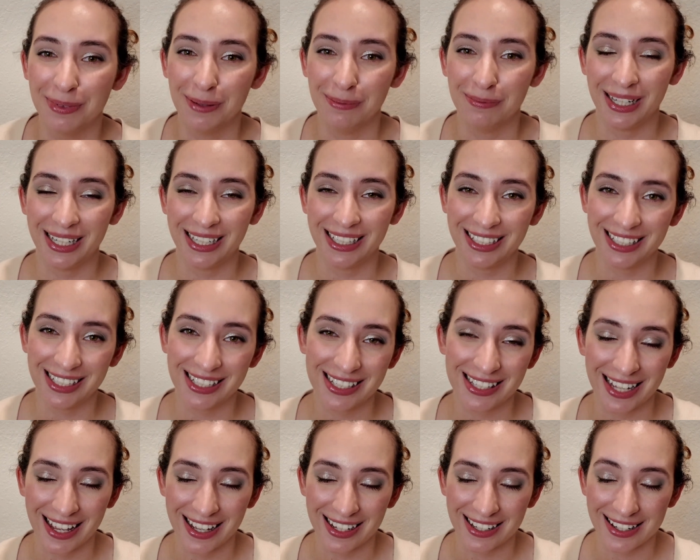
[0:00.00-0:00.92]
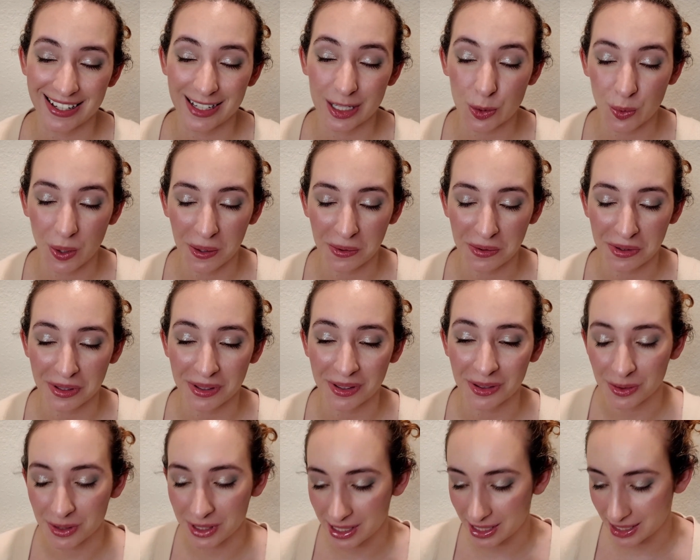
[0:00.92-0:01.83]
But it is at 12
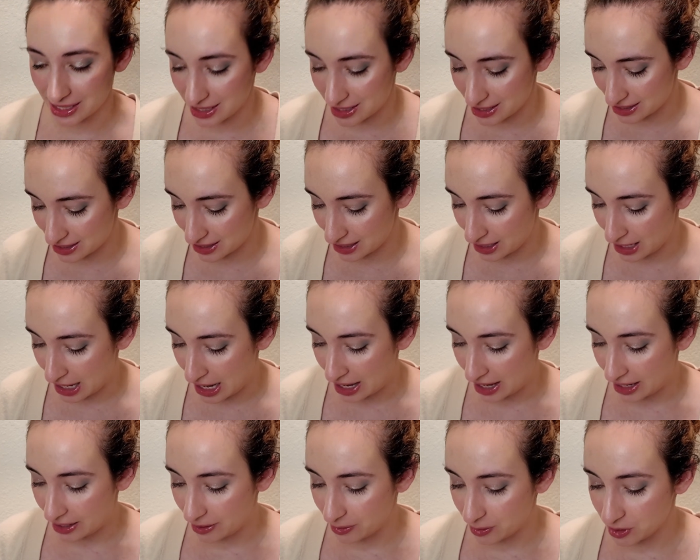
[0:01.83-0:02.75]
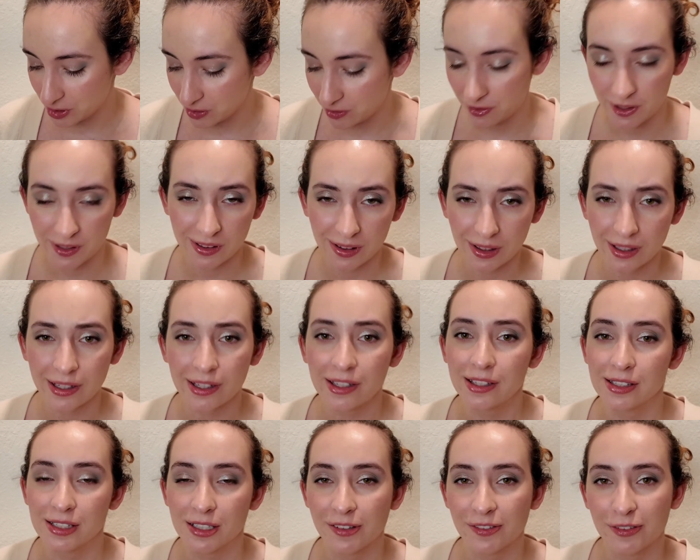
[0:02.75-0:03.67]
uses. It was fairly
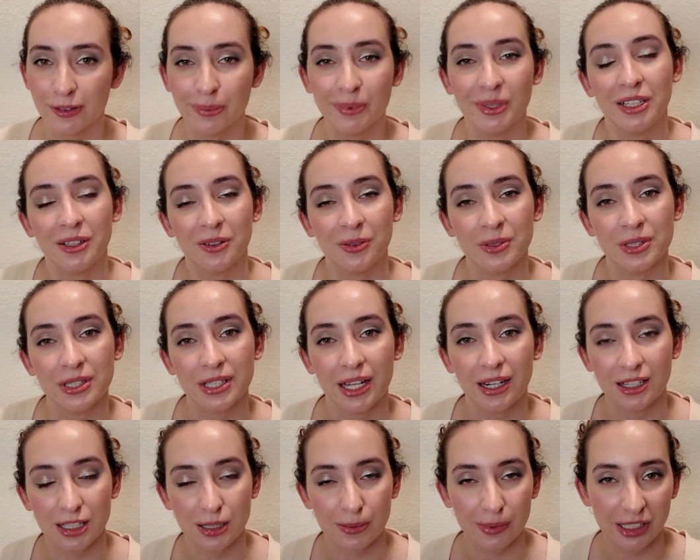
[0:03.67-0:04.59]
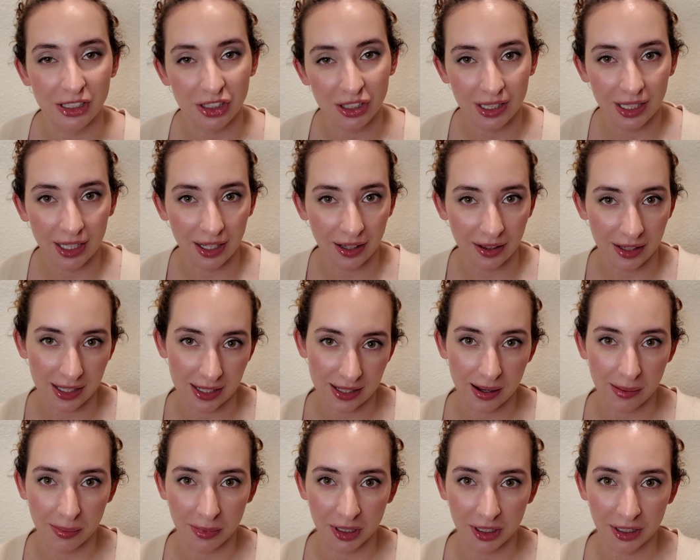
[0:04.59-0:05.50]
easy for me to use that, especially in the
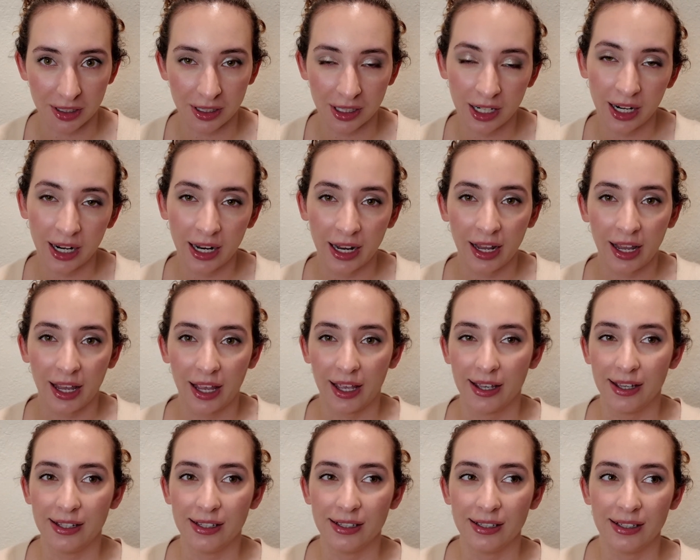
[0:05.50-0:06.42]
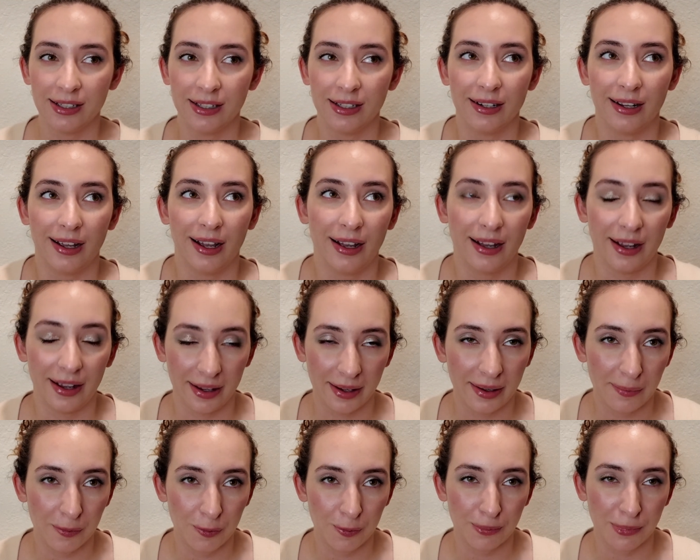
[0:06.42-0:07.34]
summer. And
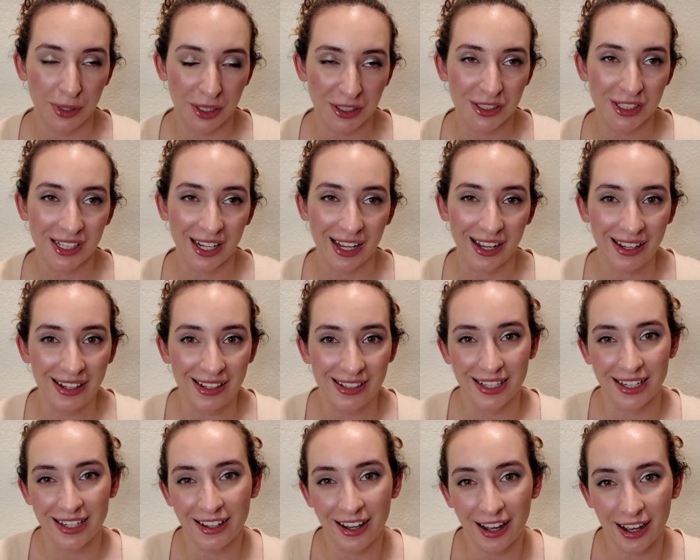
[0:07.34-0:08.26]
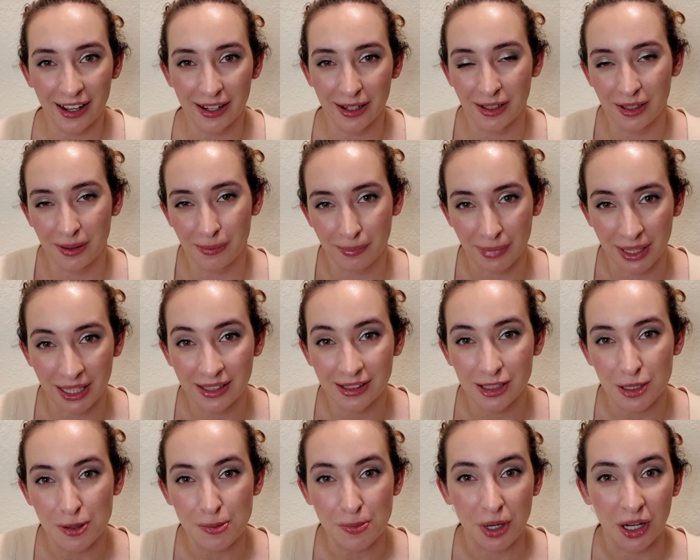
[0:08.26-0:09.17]
I marked it as a high
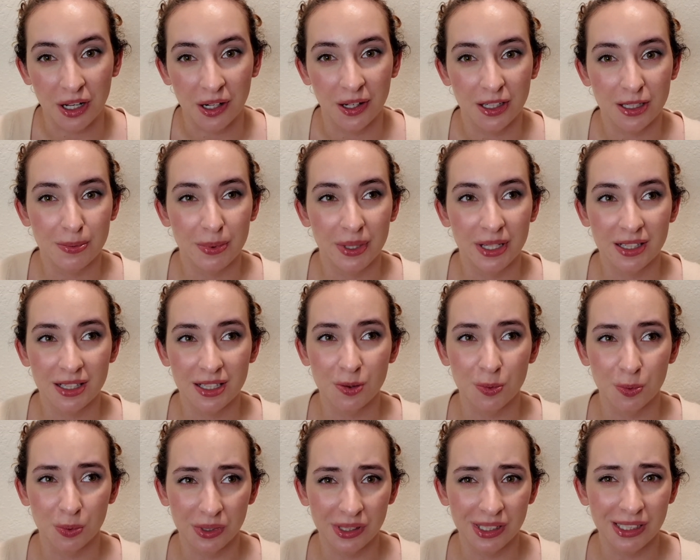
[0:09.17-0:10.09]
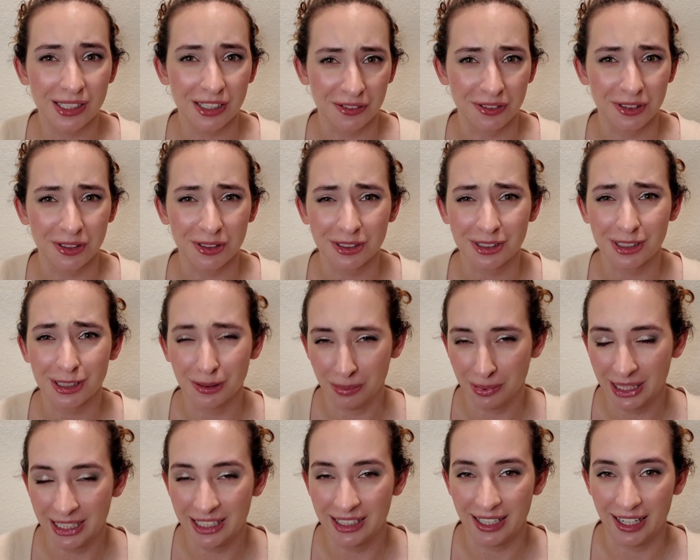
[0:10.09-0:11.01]
maintenance product because it's really difficult to
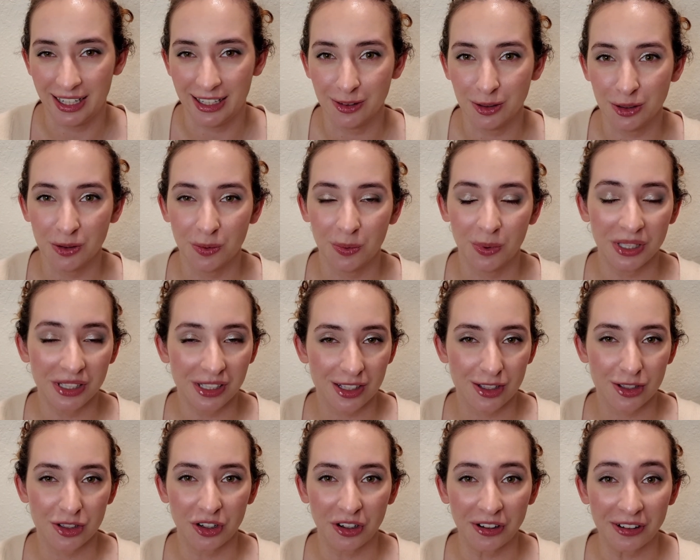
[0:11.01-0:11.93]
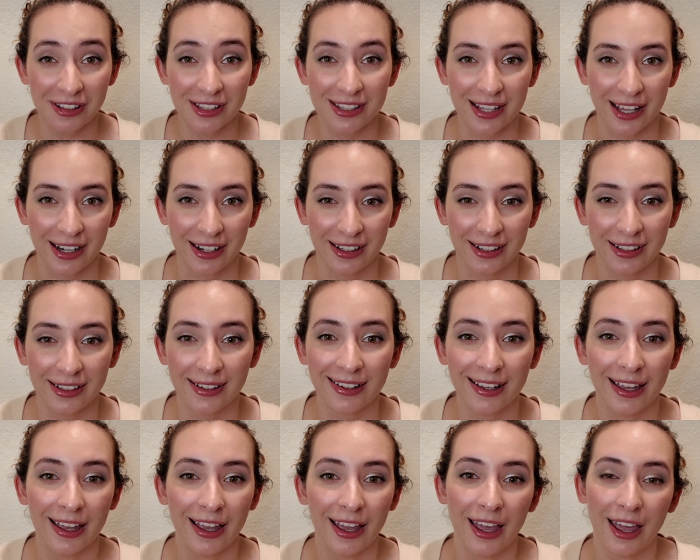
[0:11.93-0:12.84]
blend out once it starts
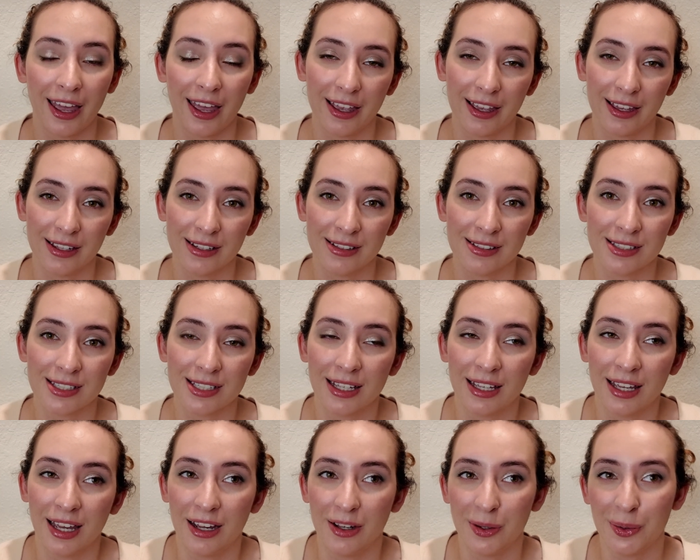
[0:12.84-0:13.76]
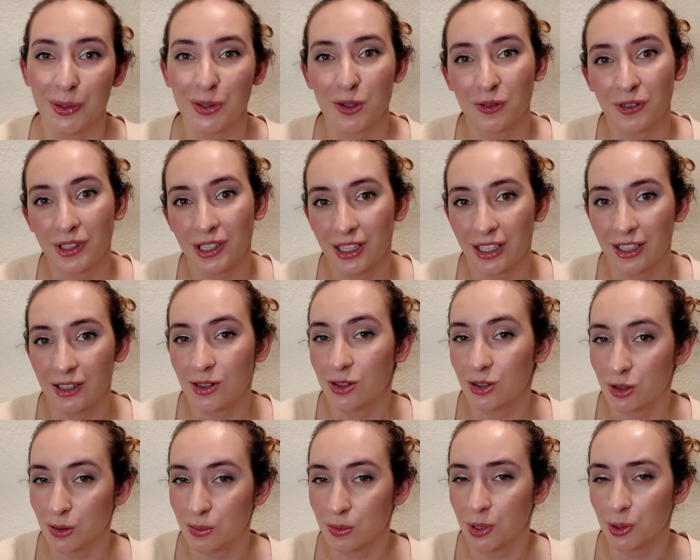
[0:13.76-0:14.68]
setting, and I also feel like it's
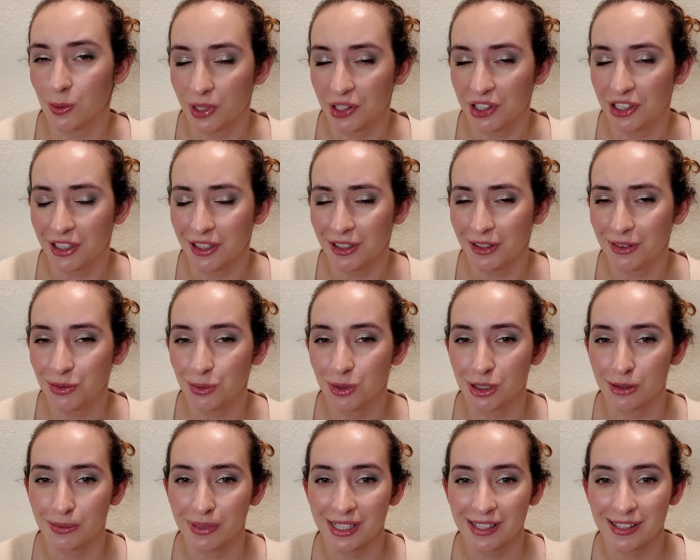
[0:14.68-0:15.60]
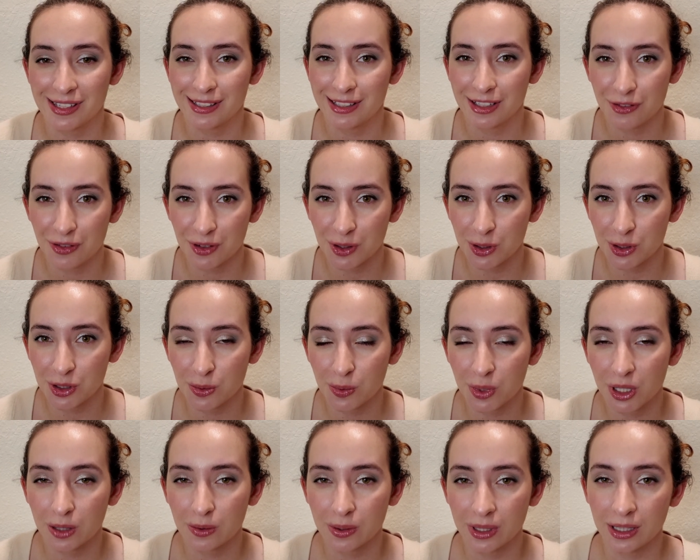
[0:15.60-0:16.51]
super runny, which makes it difficult to
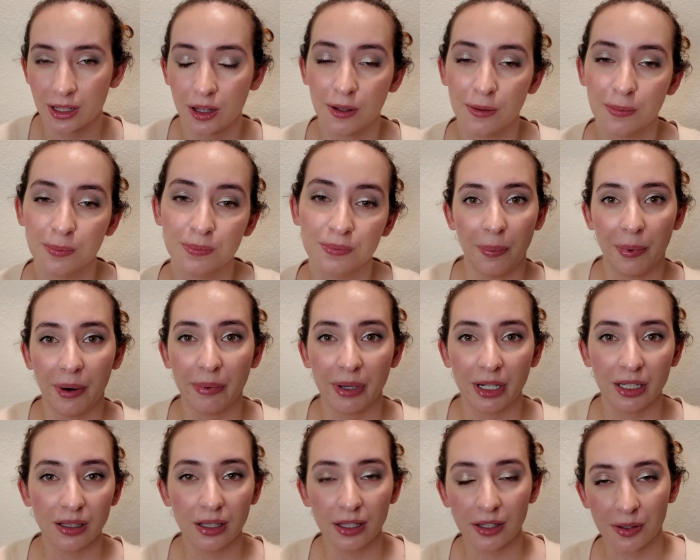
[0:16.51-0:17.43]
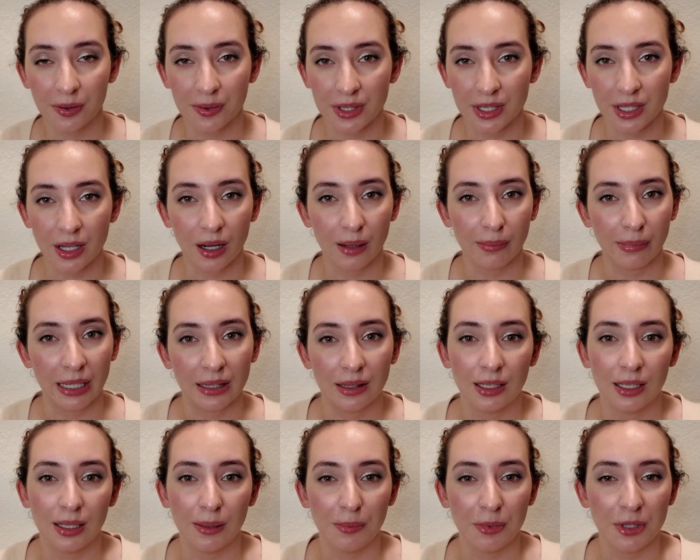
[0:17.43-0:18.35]
work with. I primarily use it on my
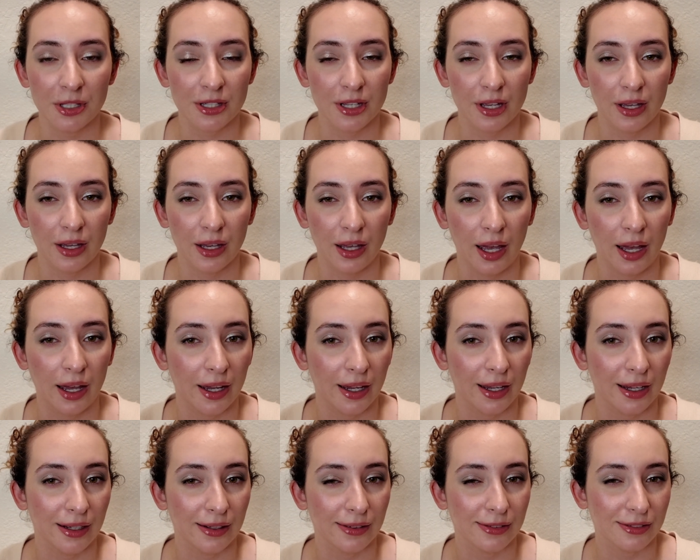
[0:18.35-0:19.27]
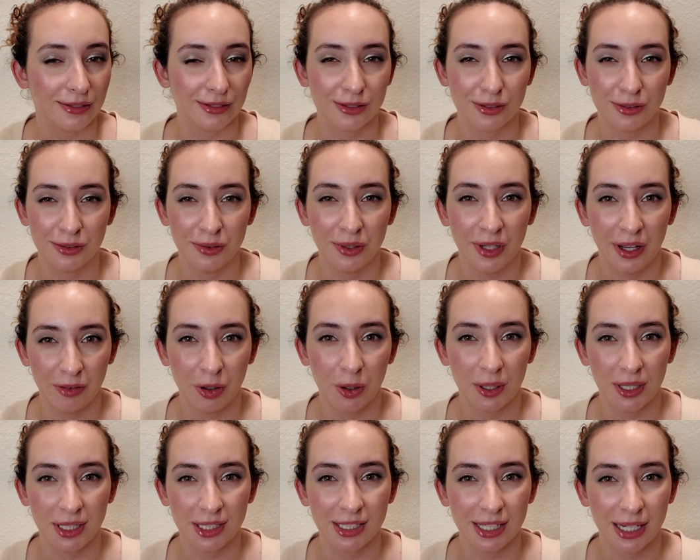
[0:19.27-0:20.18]
lips. I have a
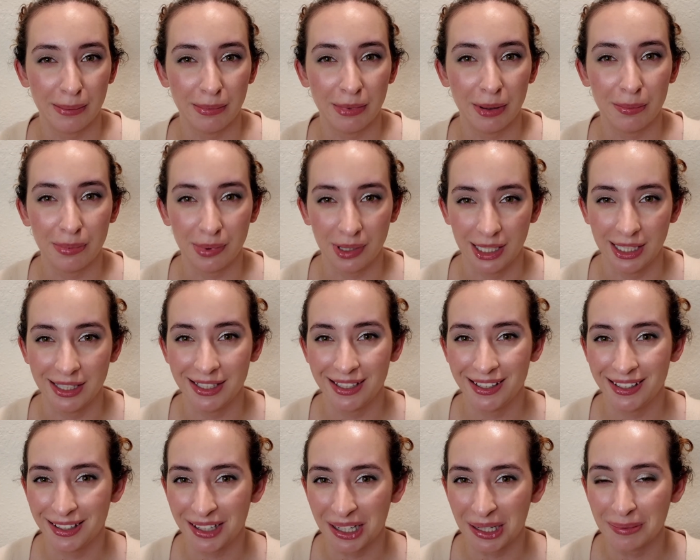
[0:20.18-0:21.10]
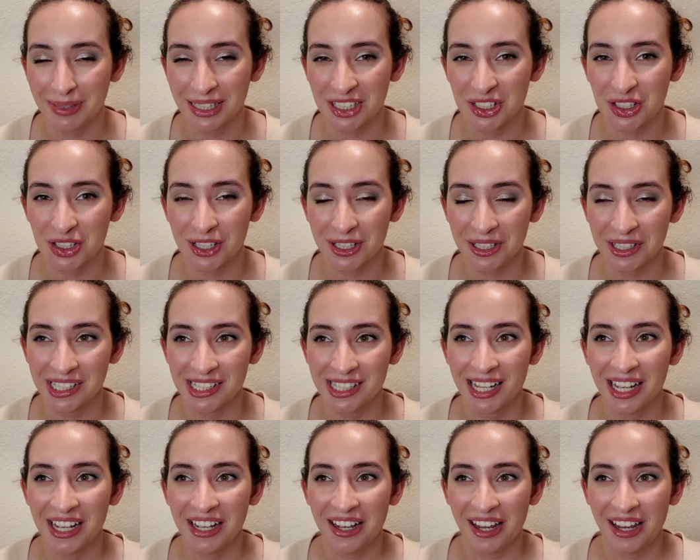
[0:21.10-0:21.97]
hard time blending it on my cheeks,